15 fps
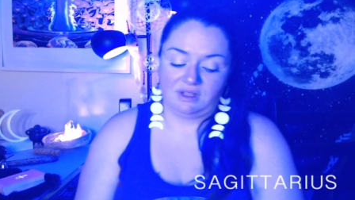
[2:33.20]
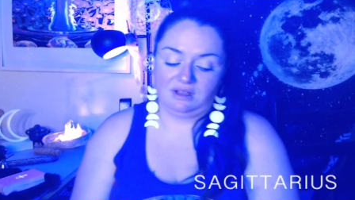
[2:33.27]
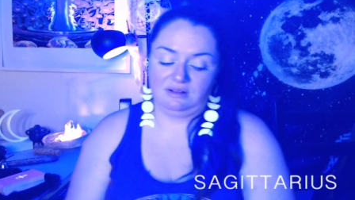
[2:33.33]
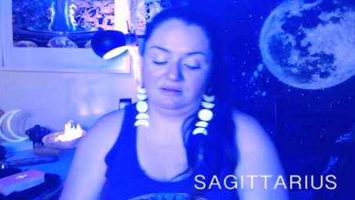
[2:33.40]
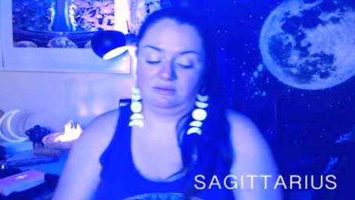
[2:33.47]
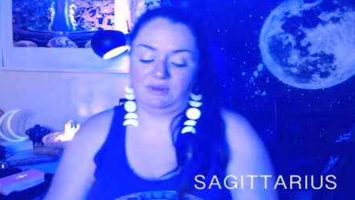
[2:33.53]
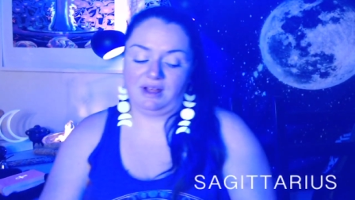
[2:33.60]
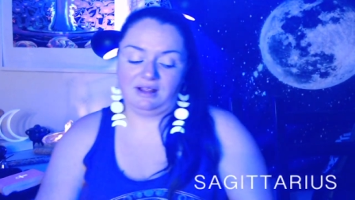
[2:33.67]

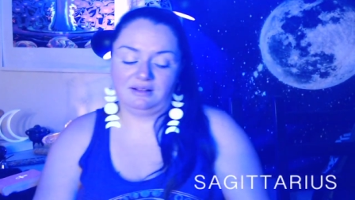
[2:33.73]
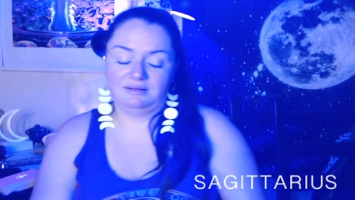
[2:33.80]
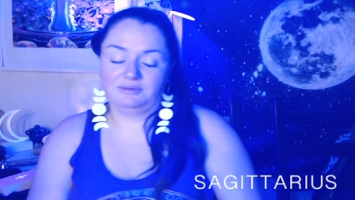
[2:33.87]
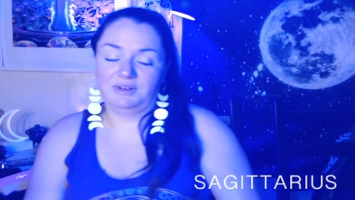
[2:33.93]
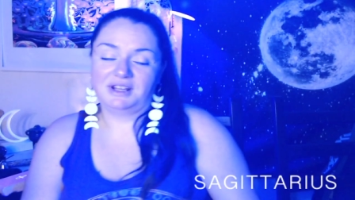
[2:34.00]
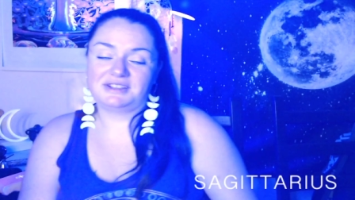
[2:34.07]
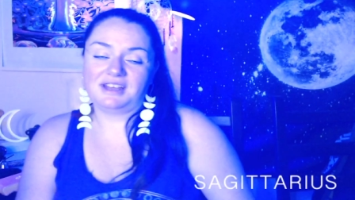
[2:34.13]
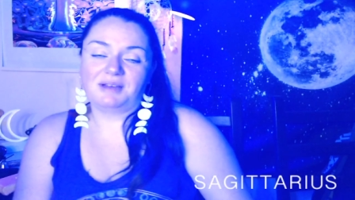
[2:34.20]
well, when
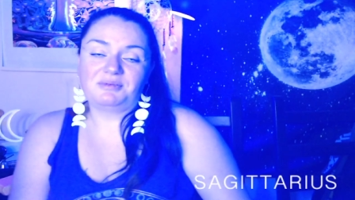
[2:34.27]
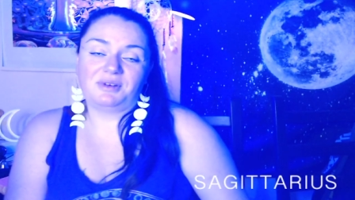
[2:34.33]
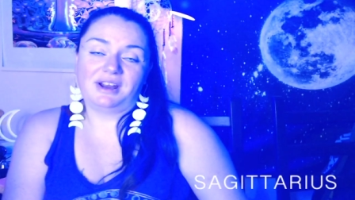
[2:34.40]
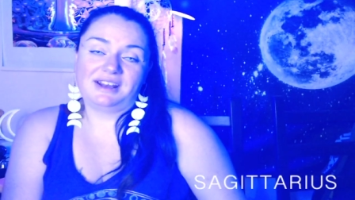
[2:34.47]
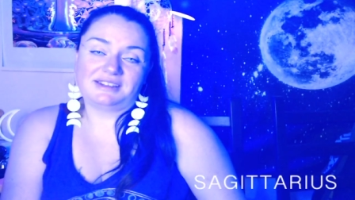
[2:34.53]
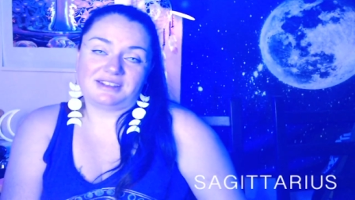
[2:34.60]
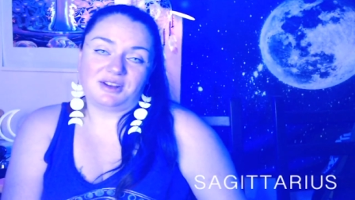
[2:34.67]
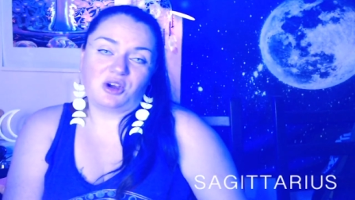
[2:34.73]
it's upright,
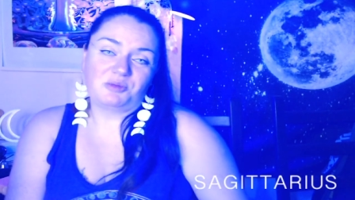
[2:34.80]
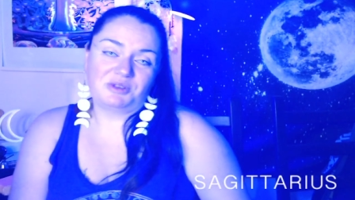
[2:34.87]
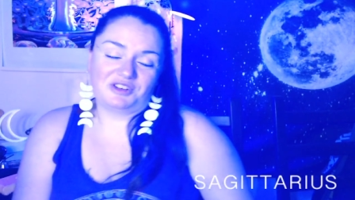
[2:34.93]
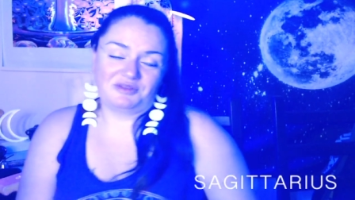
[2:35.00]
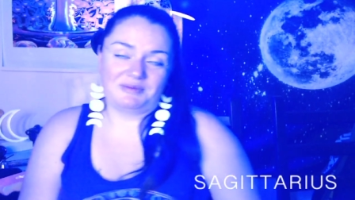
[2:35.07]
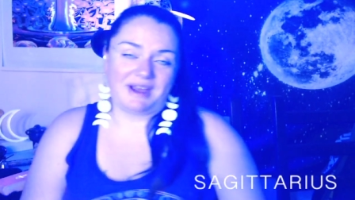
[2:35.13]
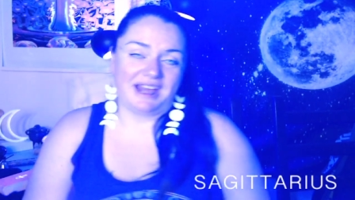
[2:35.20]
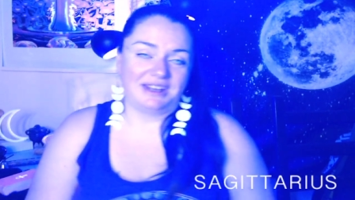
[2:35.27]
it's an omen of
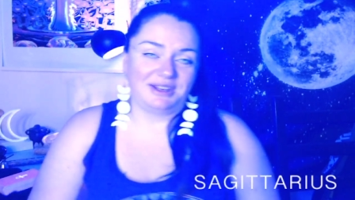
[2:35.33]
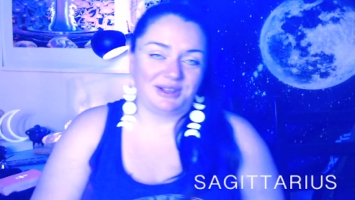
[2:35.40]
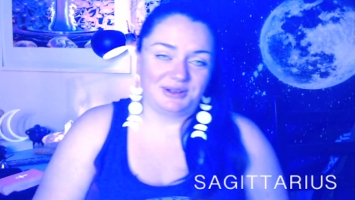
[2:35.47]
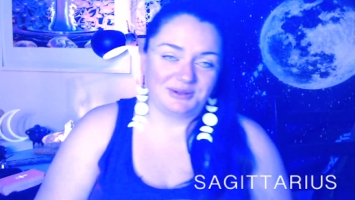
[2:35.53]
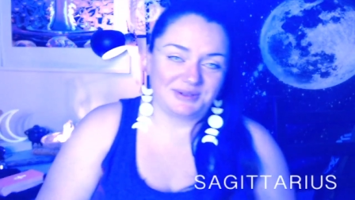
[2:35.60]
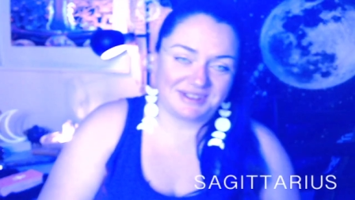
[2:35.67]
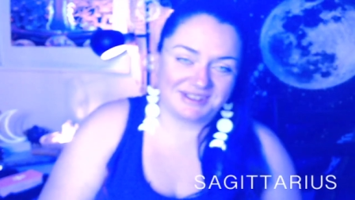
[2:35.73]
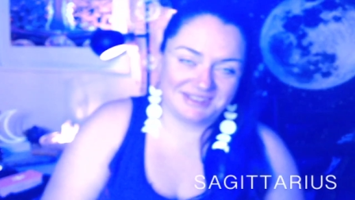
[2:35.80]
bad
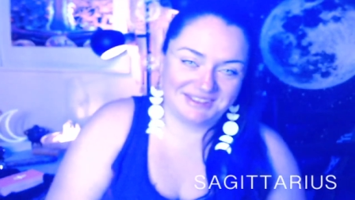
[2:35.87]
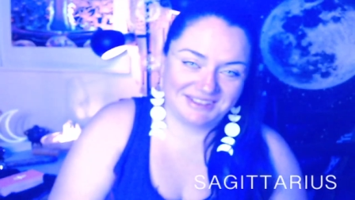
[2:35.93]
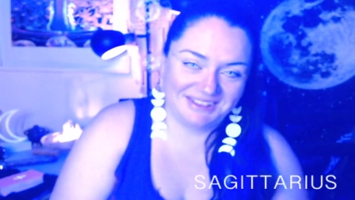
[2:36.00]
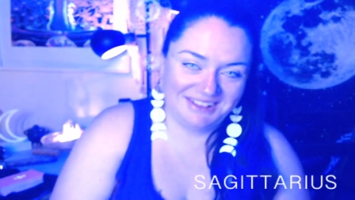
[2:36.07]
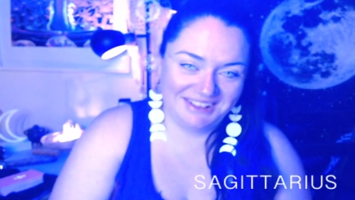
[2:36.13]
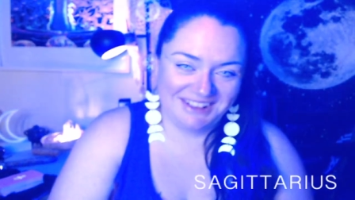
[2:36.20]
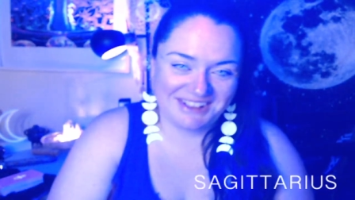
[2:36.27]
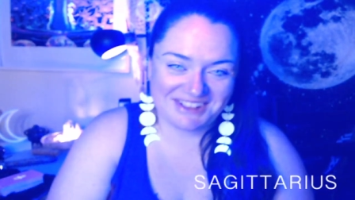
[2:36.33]
news.
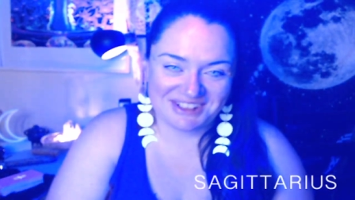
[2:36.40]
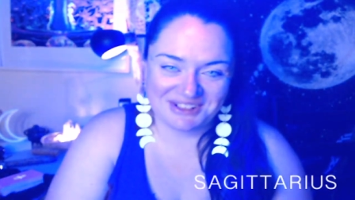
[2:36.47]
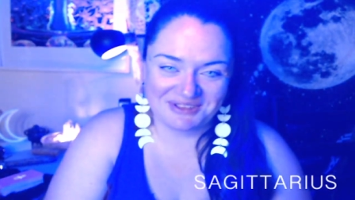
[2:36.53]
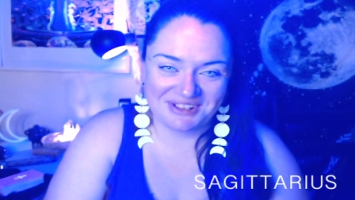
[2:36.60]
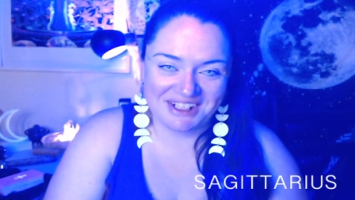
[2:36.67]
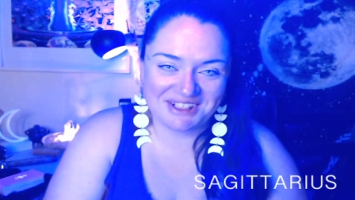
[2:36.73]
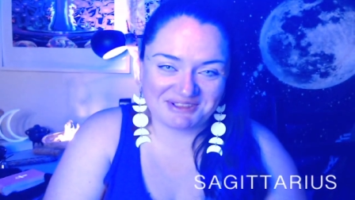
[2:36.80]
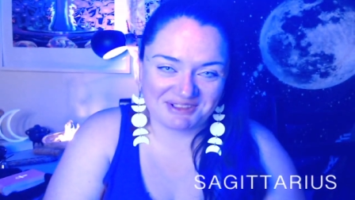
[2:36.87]
So when
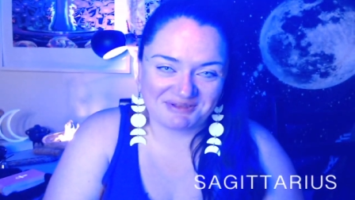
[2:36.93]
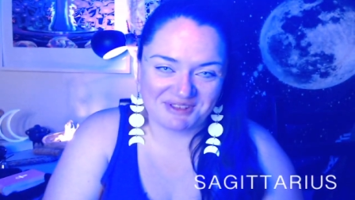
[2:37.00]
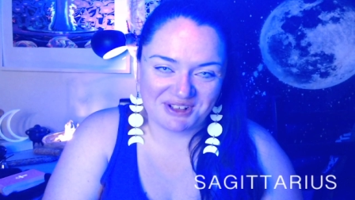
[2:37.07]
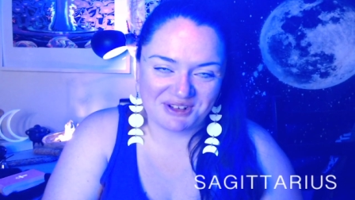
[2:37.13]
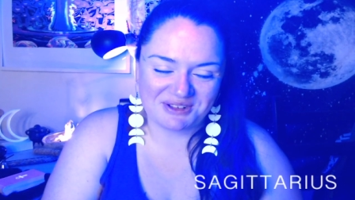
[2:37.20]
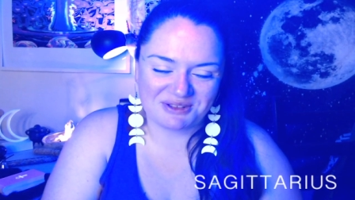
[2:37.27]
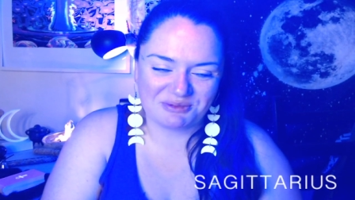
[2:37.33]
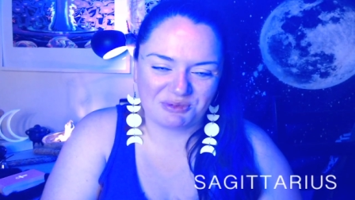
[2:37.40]
it's
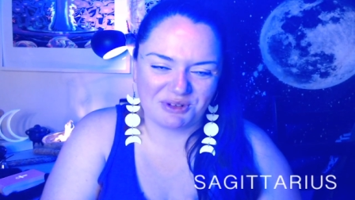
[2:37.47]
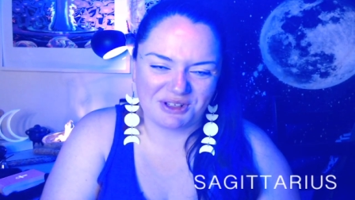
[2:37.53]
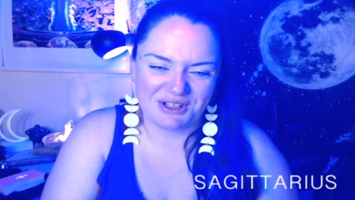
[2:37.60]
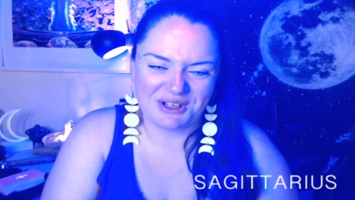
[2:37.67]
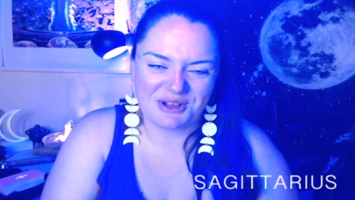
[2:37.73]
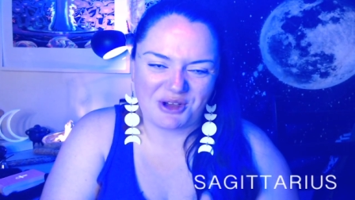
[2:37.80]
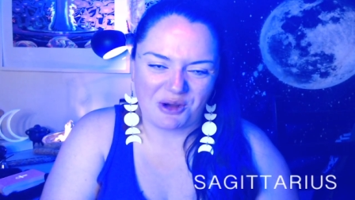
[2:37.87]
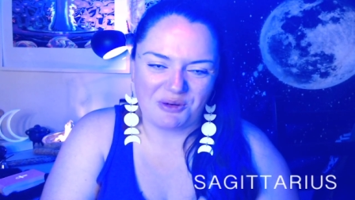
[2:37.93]
reversed, we're going to
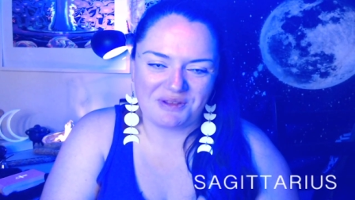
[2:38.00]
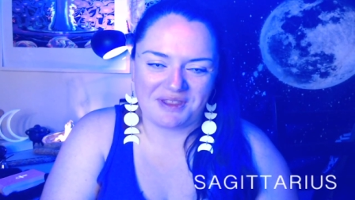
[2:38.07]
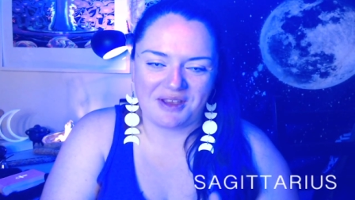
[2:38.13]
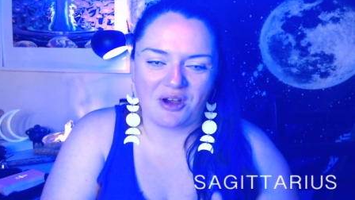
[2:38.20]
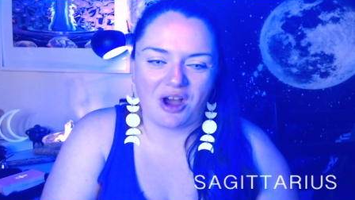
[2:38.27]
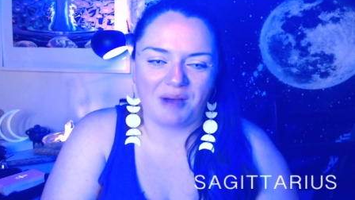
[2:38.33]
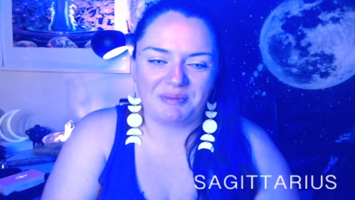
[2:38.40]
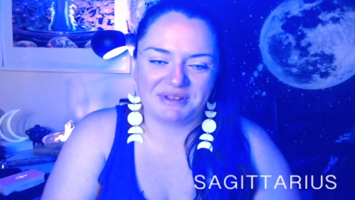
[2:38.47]
go with the
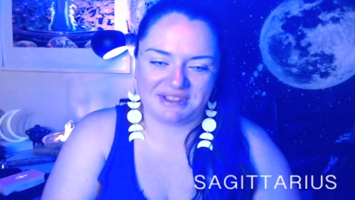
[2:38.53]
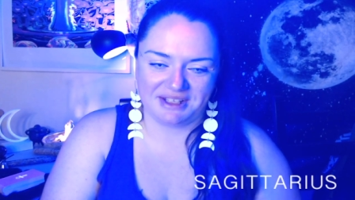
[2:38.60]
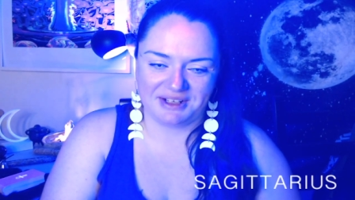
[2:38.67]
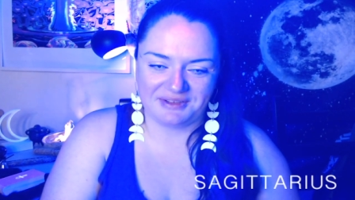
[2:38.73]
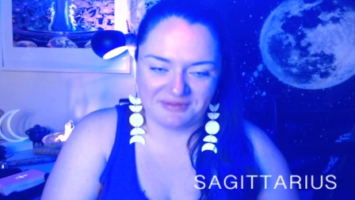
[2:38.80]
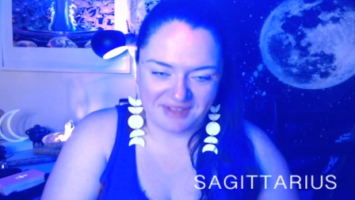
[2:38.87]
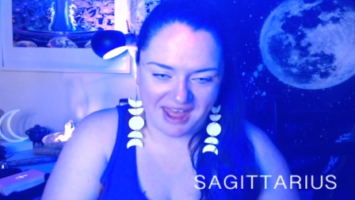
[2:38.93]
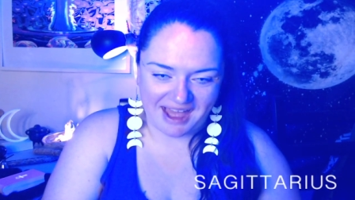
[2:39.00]
opposite of
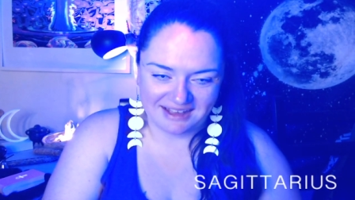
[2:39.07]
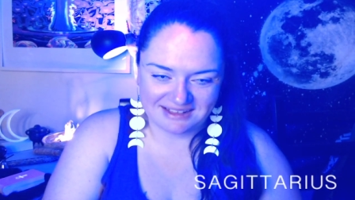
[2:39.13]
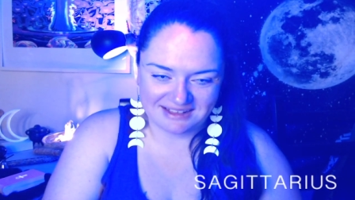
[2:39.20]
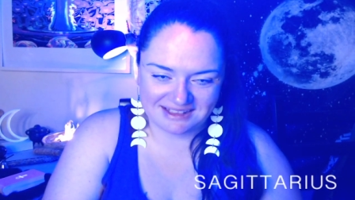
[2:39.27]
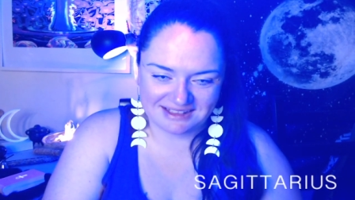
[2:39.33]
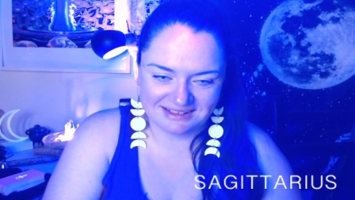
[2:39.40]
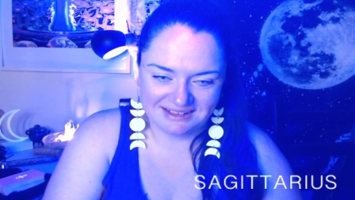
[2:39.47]
that.